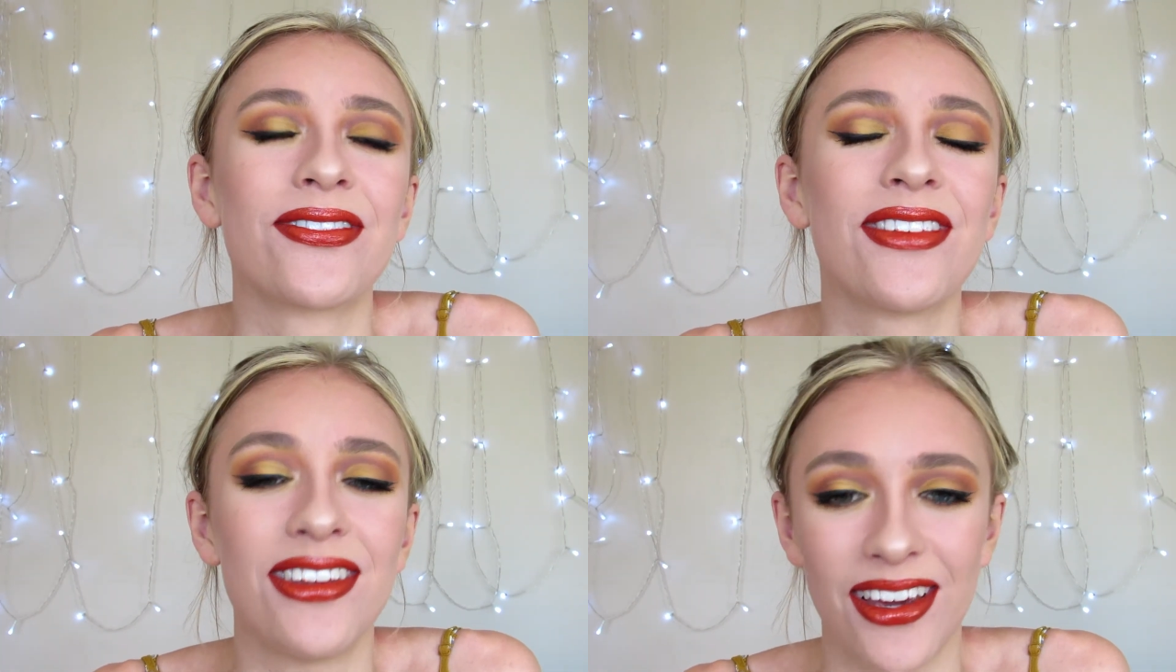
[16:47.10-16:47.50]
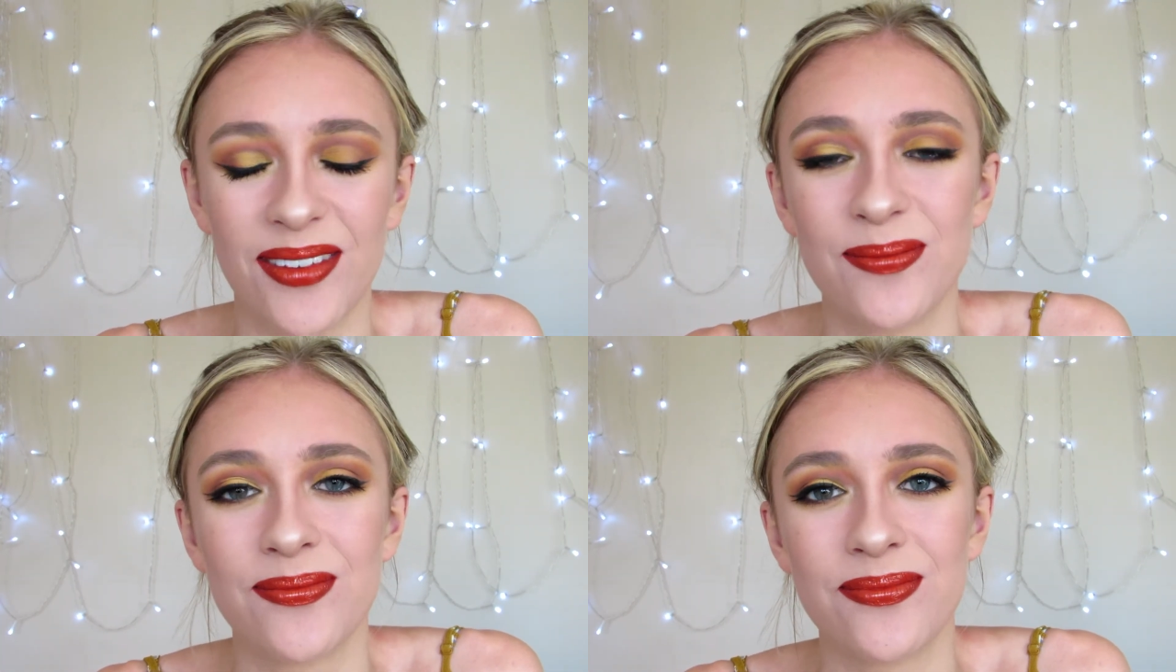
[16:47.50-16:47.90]
Yeah,
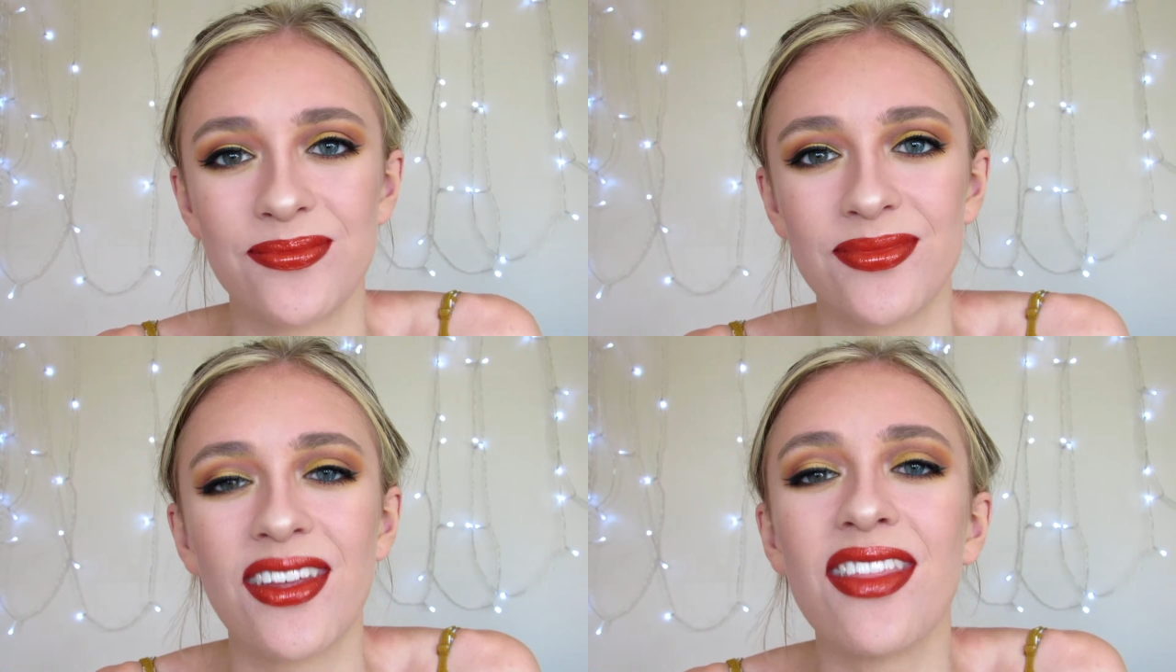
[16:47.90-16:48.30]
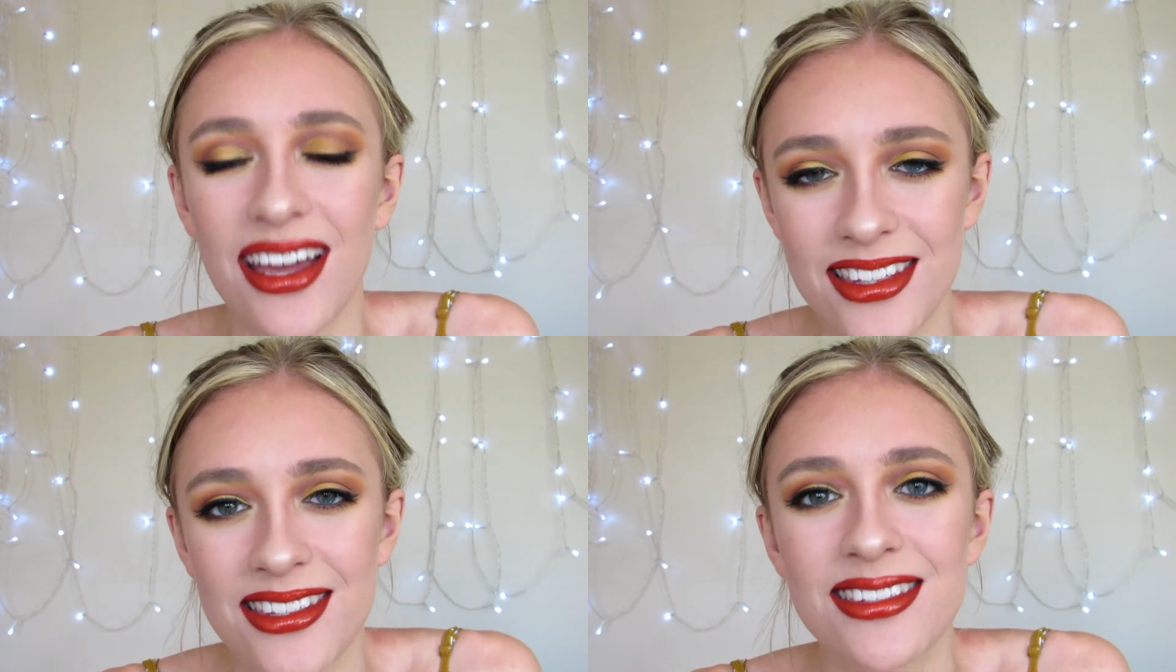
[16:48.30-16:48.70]

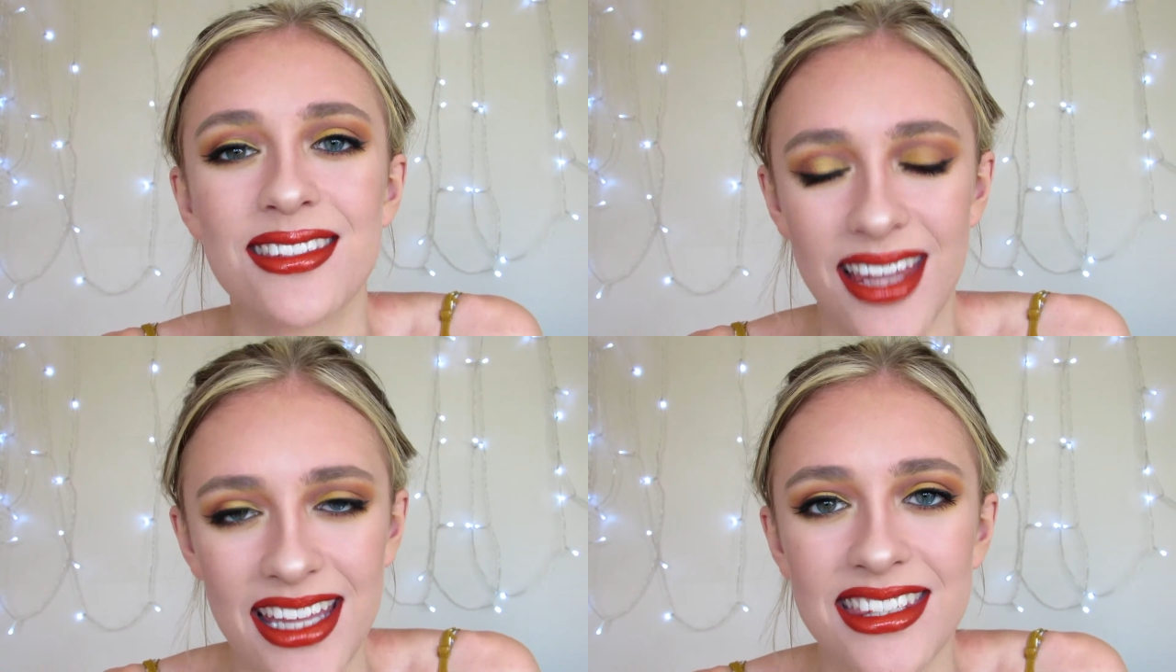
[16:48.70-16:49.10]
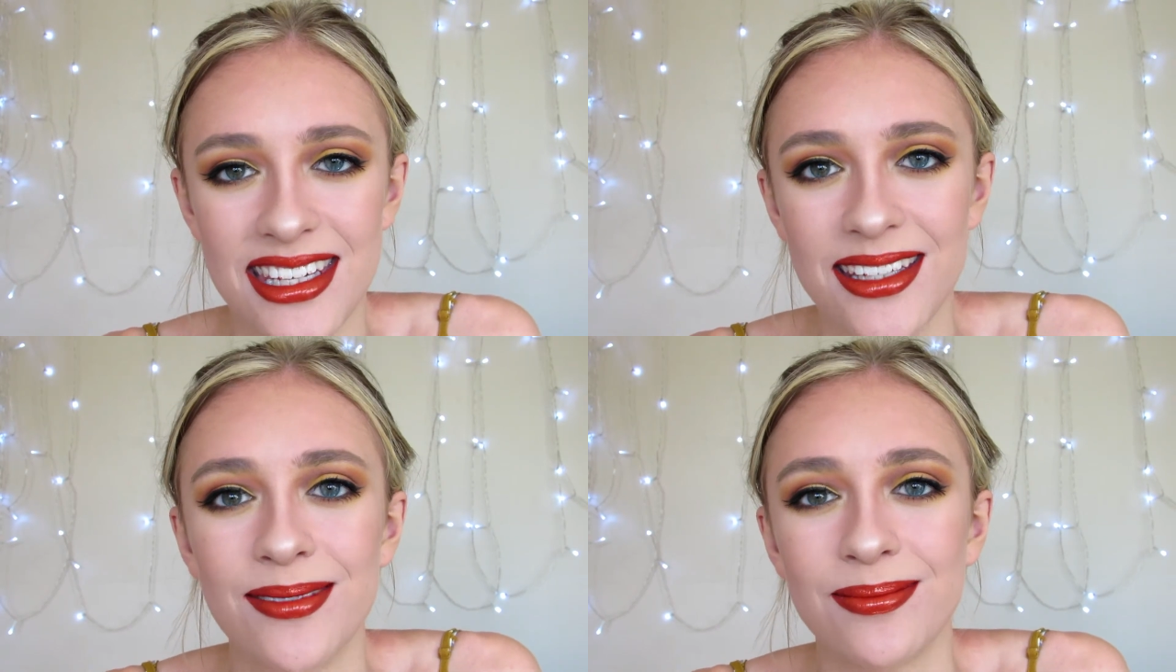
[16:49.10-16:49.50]
that's
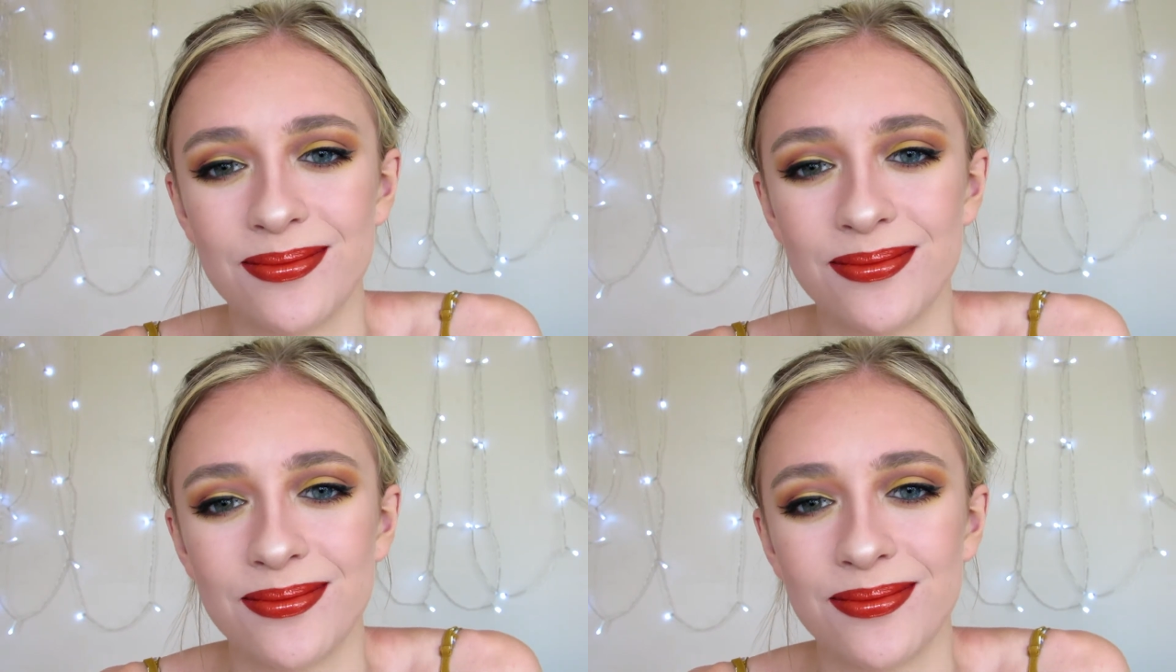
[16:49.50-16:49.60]
it.